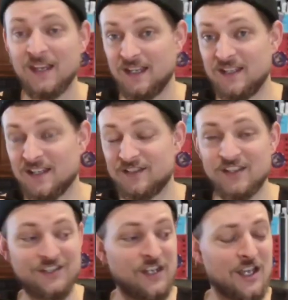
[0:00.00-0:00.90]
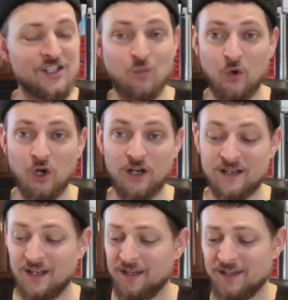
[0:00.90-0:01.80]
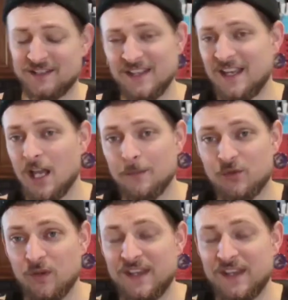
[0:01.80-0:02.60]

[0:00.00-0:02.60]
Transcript: And yes, this does work. This thing comes